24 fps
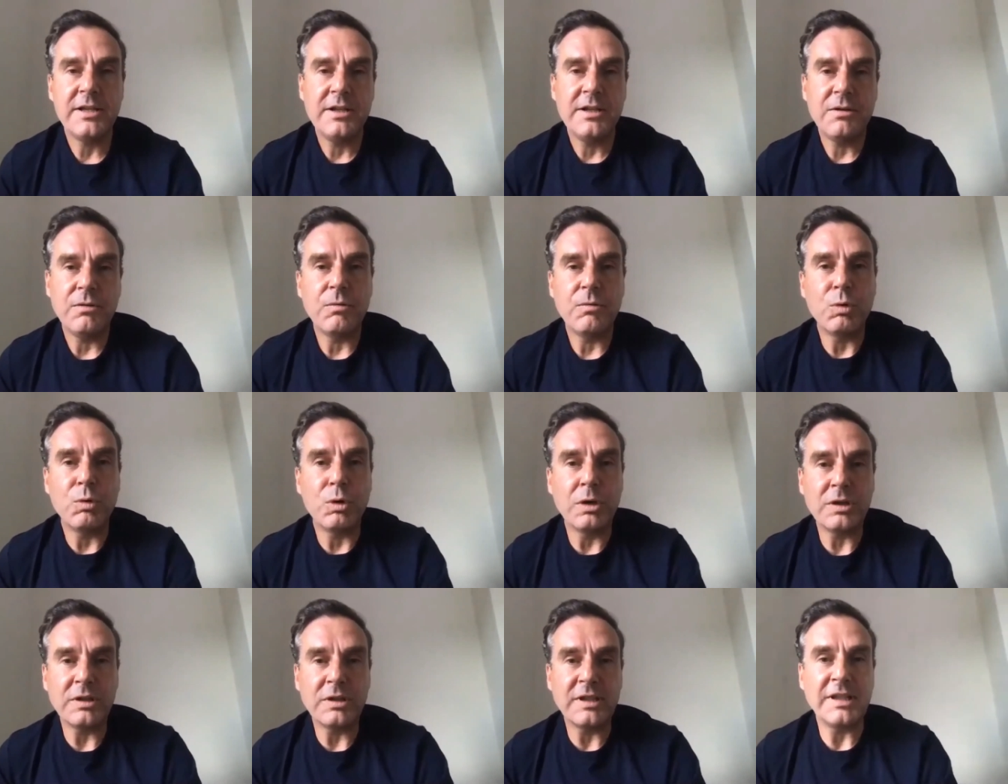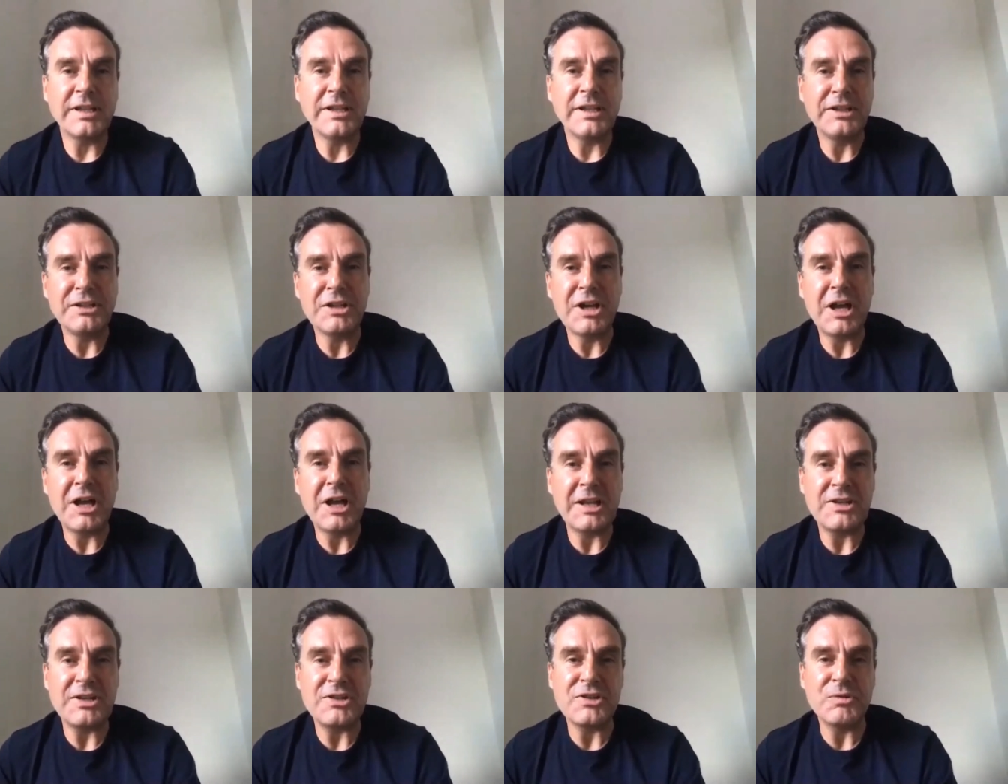worldly
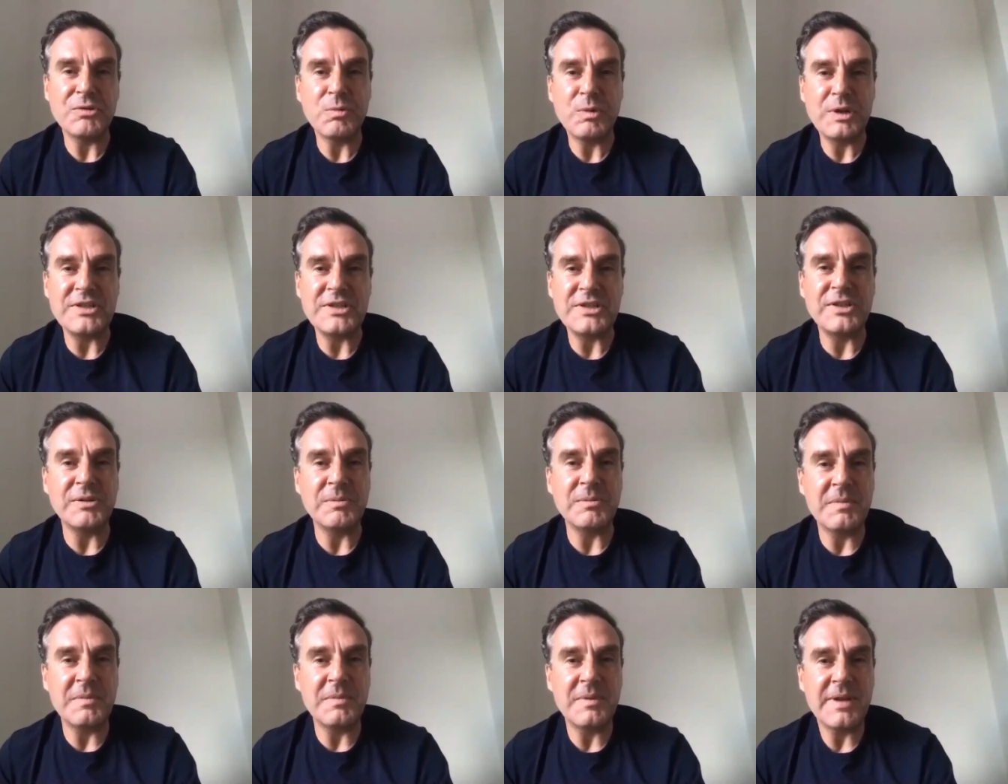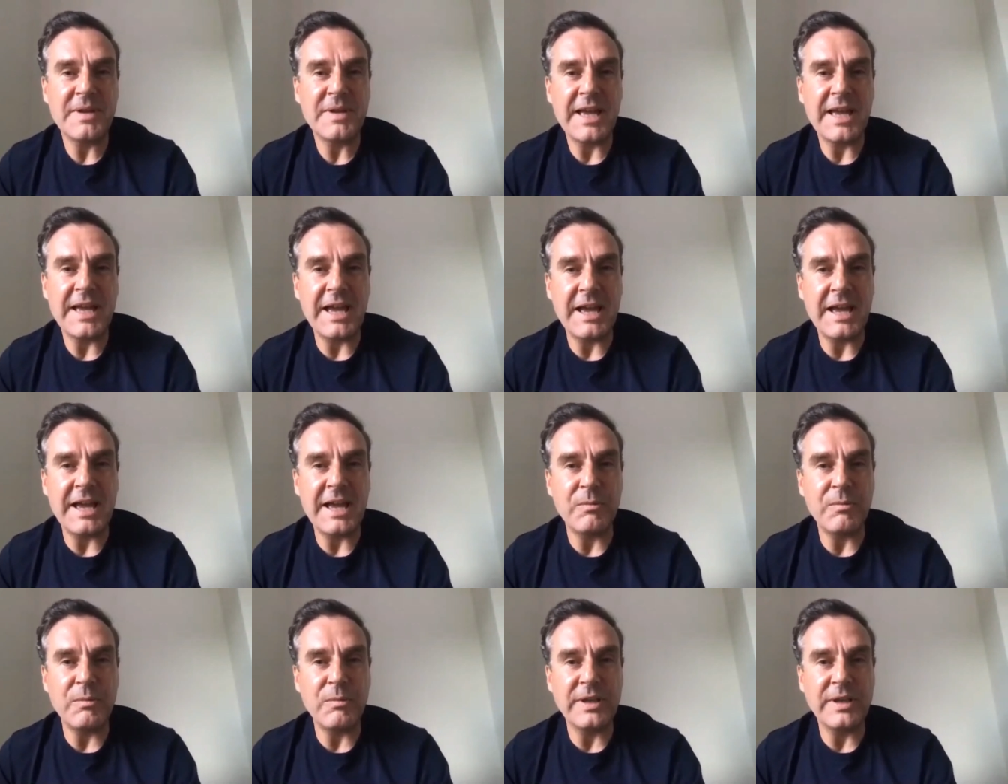knowledge and wisdom
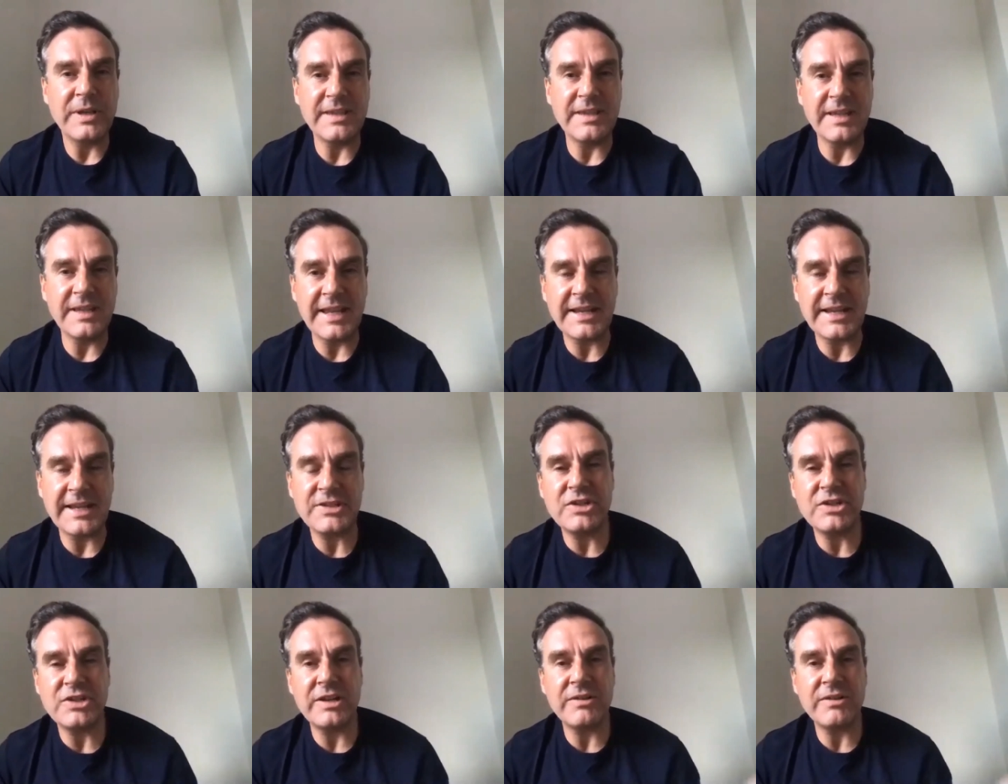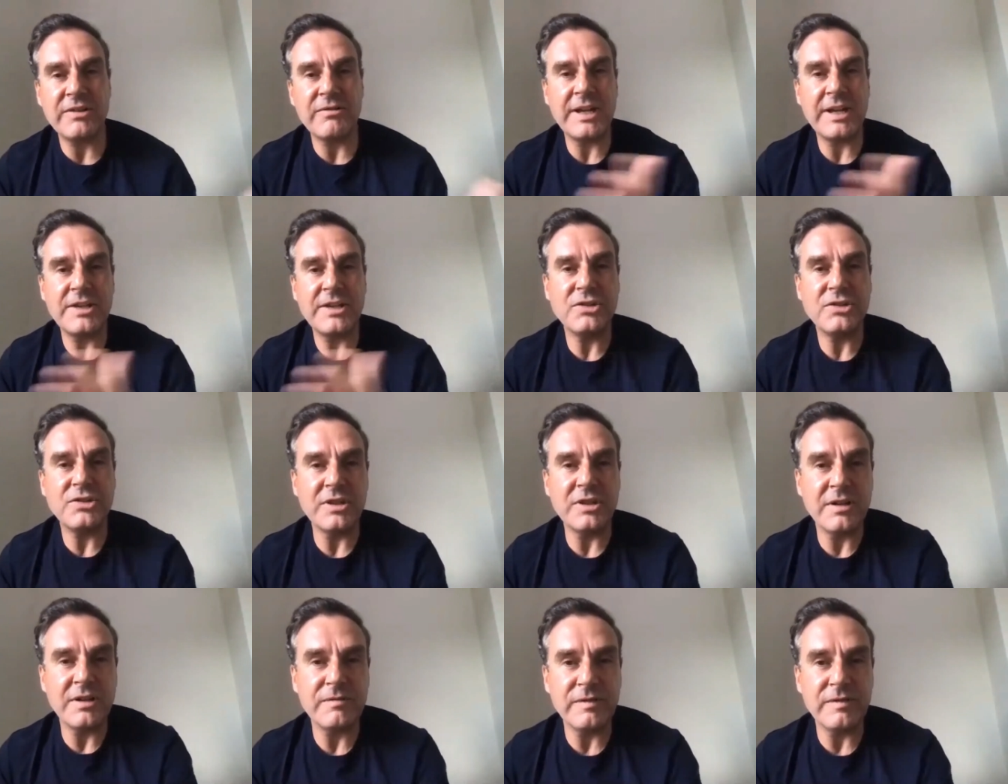uh, with the next
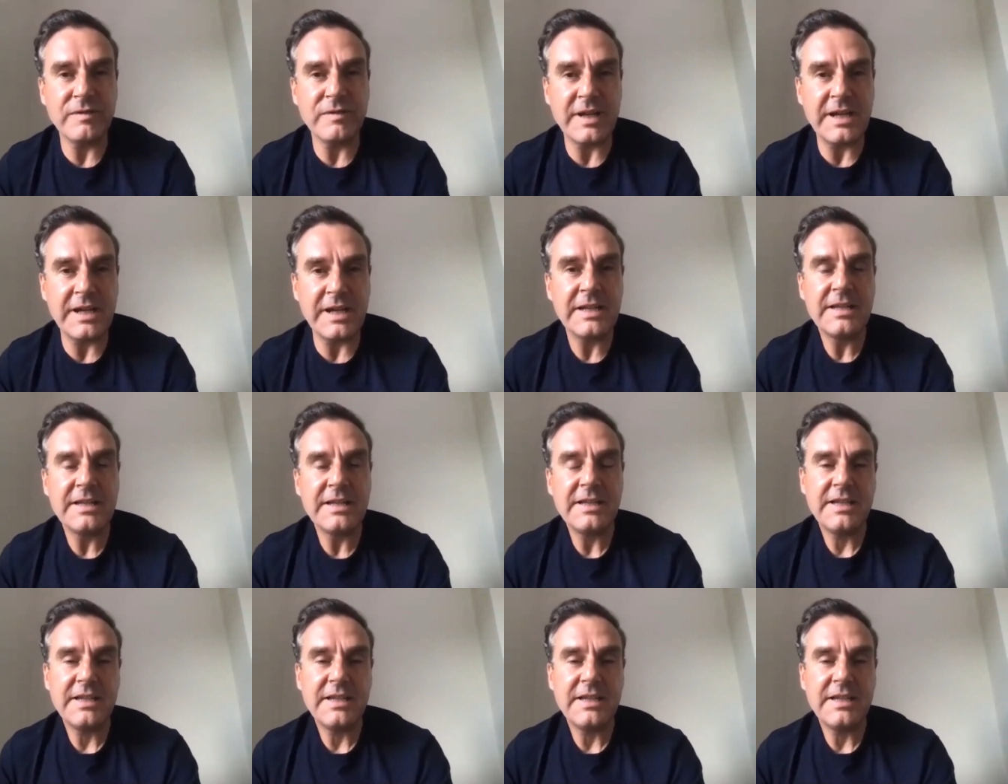generation of uh,